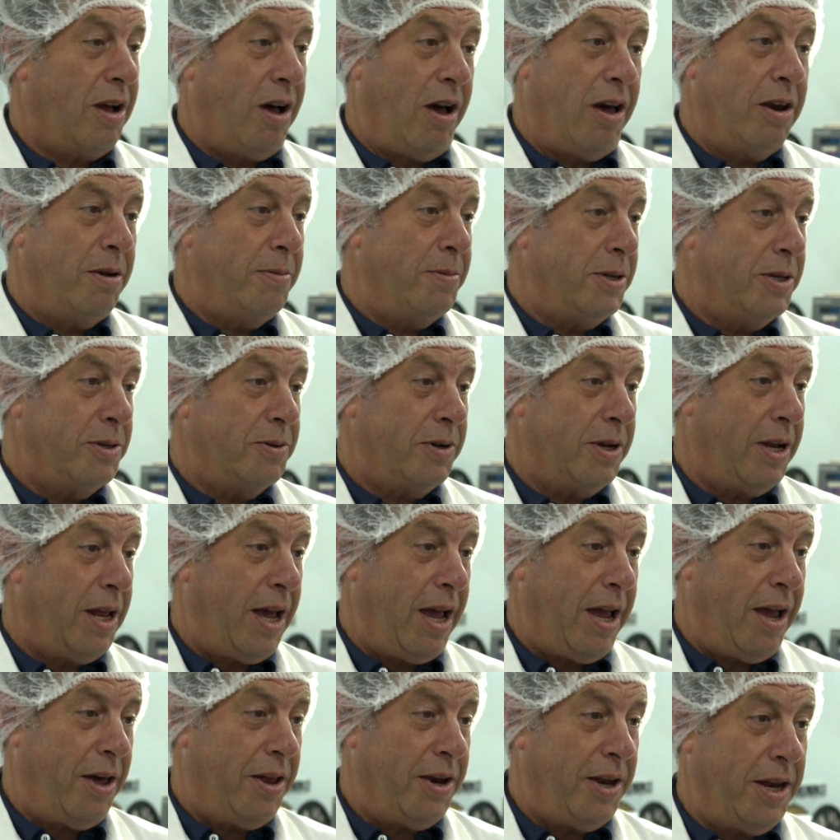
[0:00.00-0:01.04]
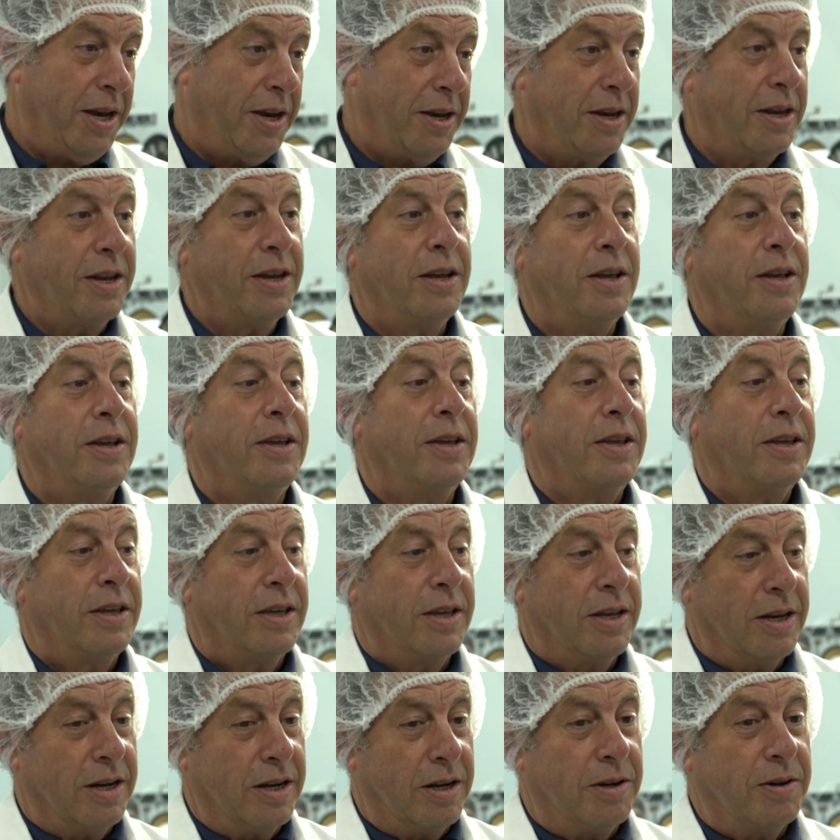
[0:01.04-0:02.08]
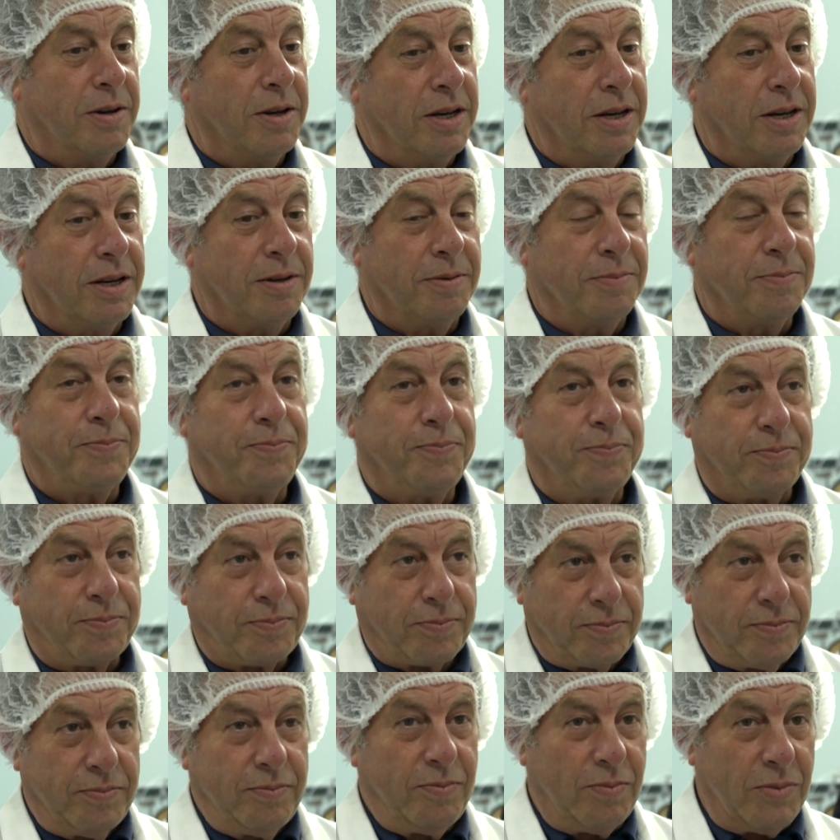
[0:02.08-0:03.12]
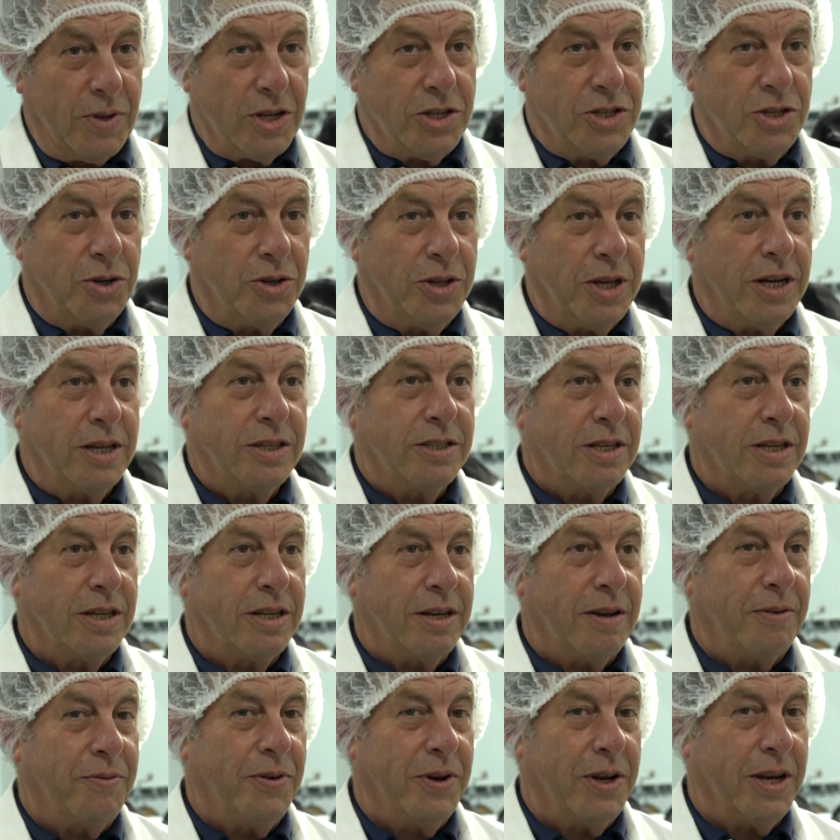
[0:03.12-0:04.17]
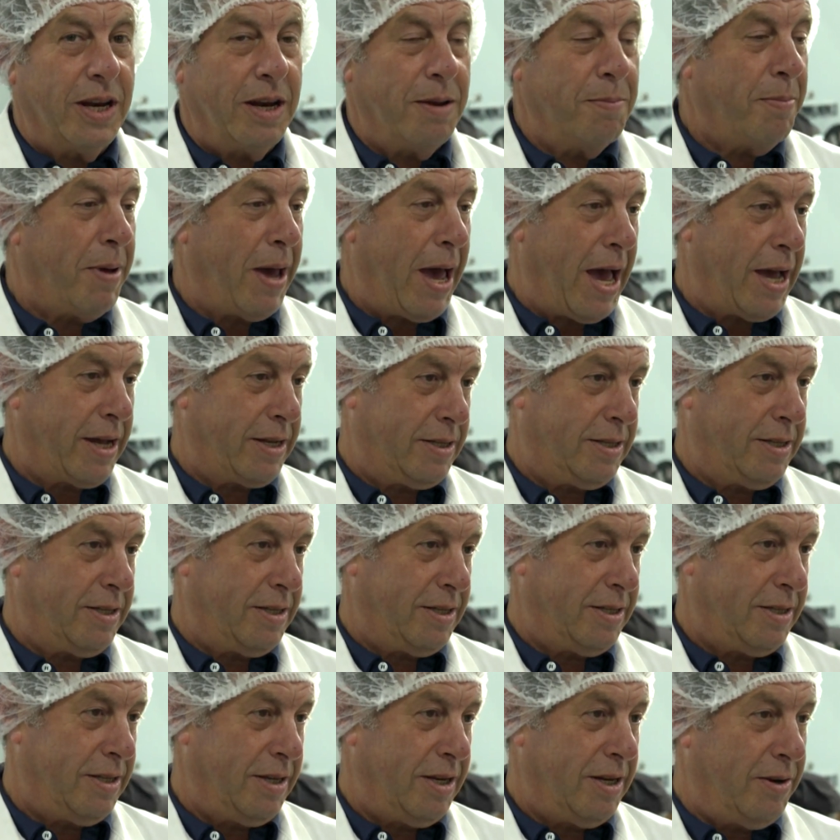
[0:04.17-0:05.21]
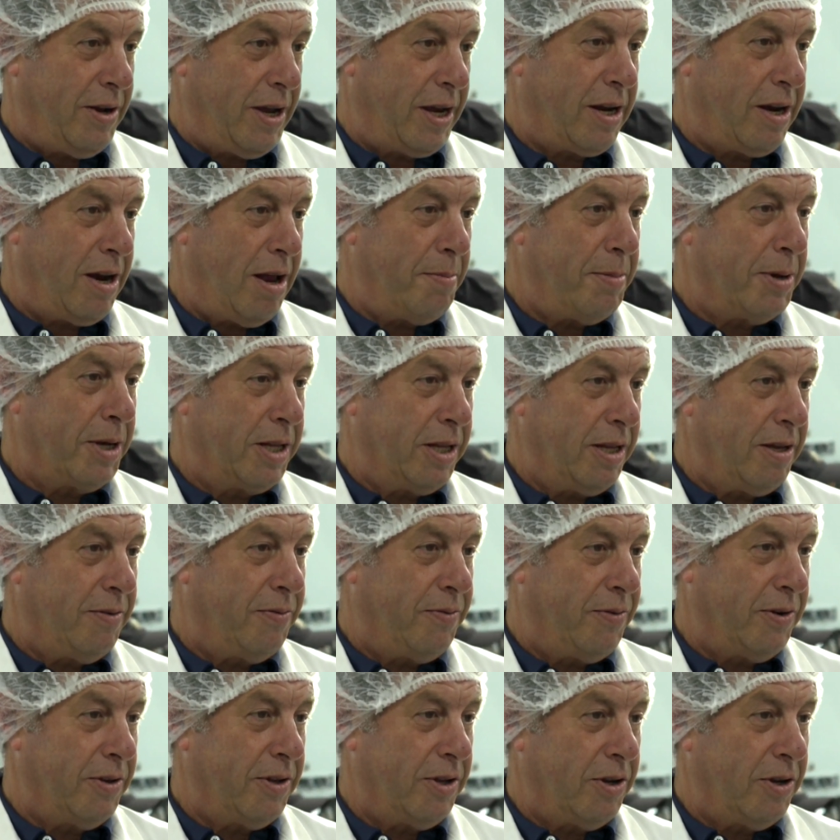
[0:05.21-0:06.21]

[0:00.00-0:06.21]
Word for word: economies rely on it, you know, and so there's a definite impact, you know, economically.